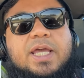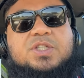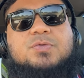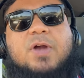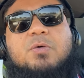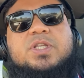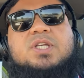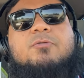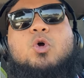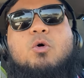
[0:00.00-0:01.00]
It's very
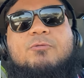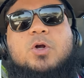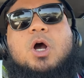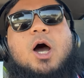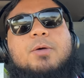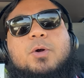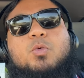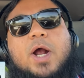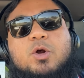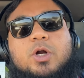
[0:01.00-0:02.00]
difficult for Conor
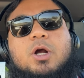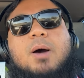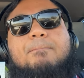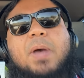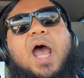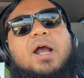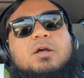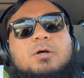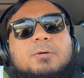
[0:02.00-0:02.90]
McGregor to come back.